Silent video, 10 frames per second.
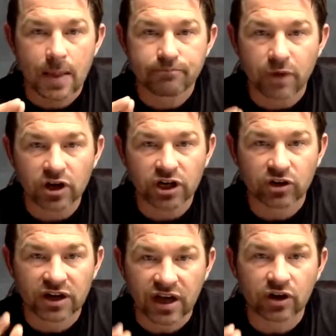
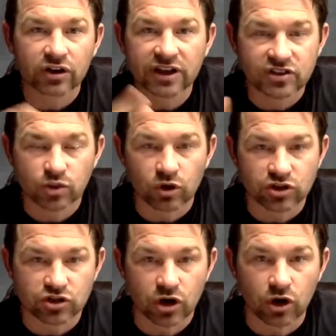mercury not only is the
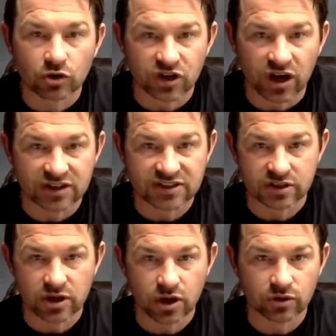worst neurotoxin
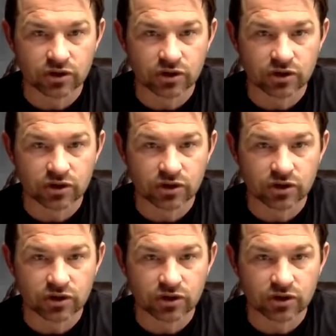known,